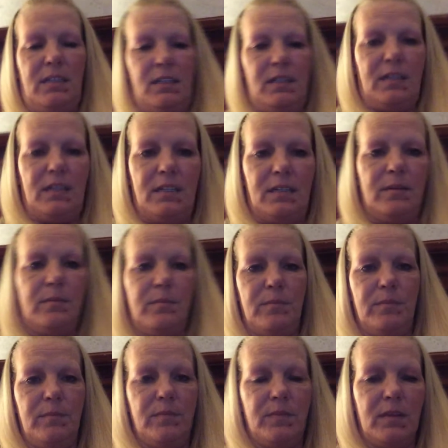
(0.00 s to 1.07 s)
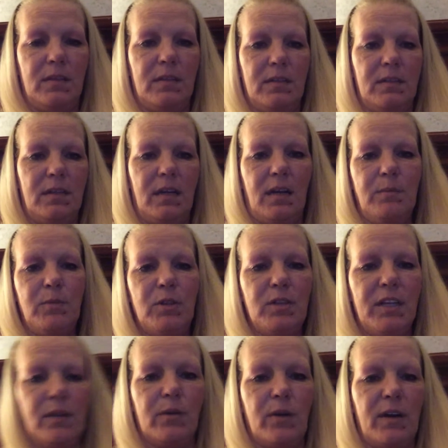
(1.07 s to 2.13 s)
Um, I'm really
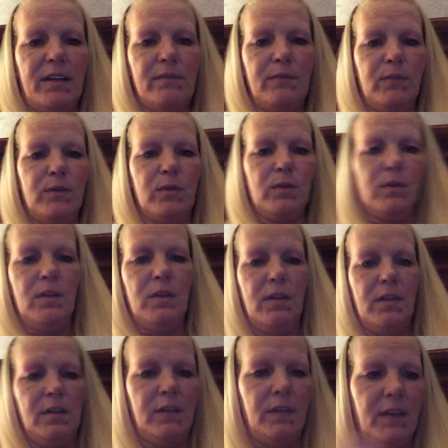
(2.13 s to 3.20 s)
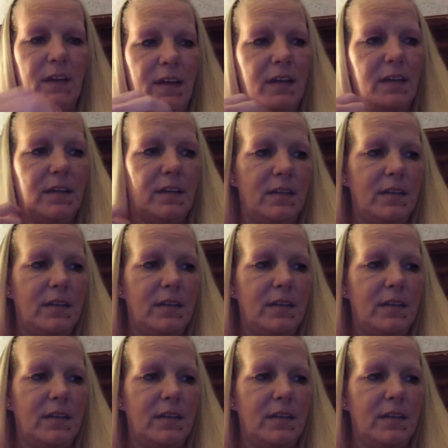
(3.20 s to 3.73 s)
grateful that